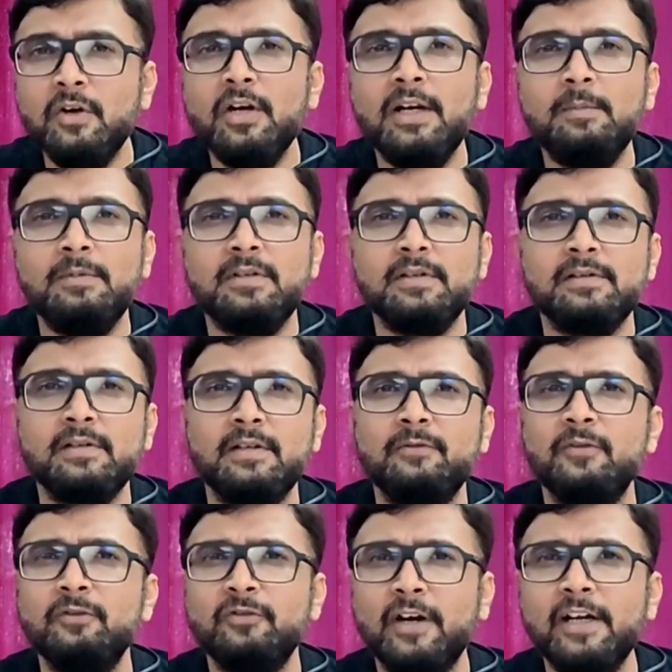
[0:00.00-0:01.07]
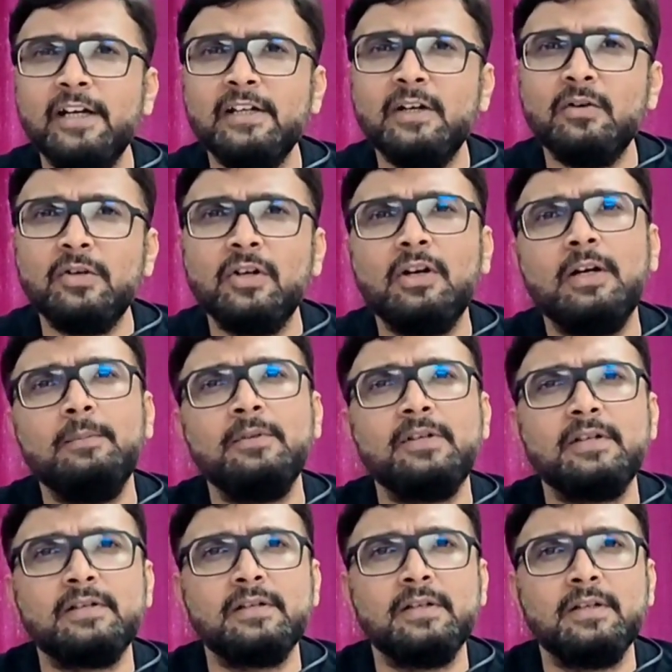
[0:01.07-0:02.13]
your limitation. If you find it out your
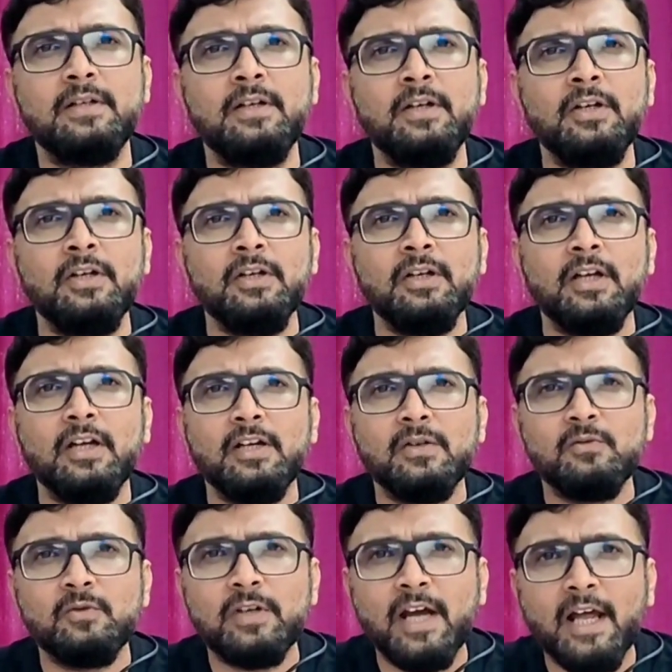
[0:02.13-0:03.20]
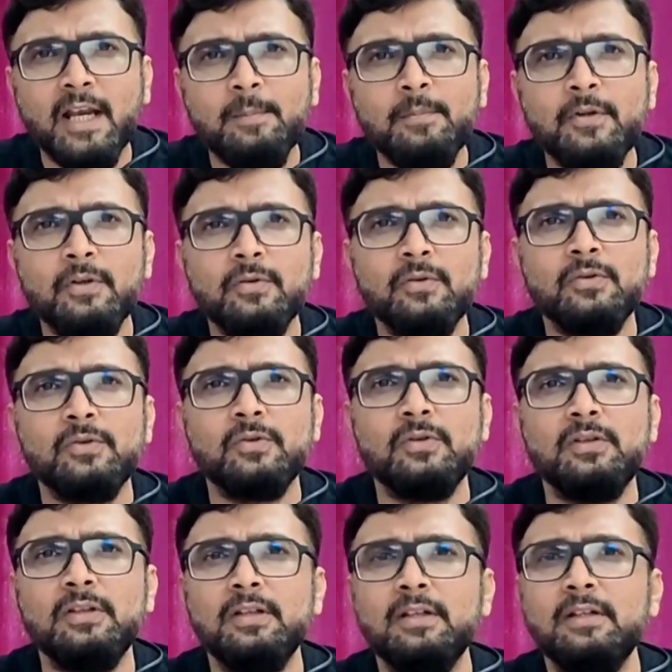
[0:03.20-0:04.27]
limitation, it would help you to
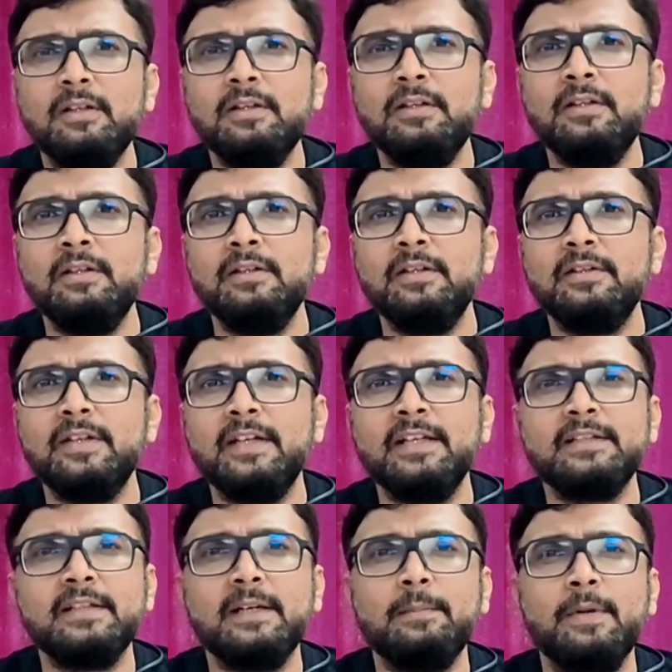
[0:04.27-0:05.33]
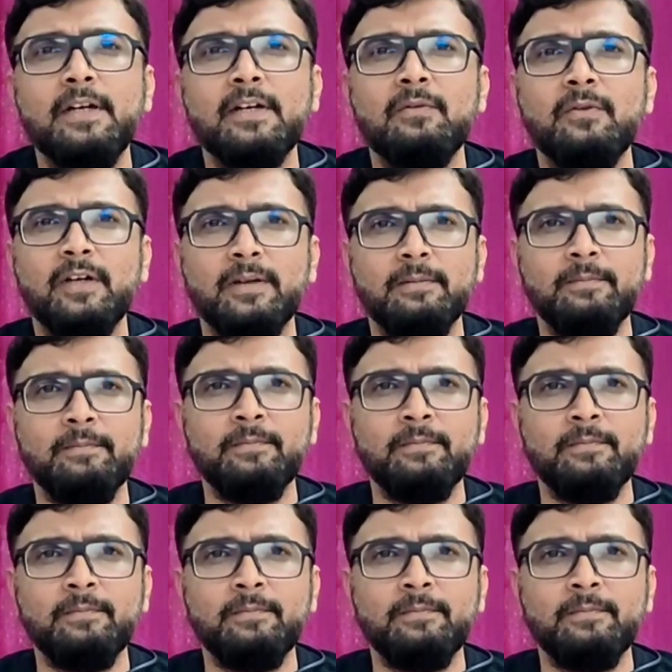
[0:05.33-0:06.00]
learn the things in a better way.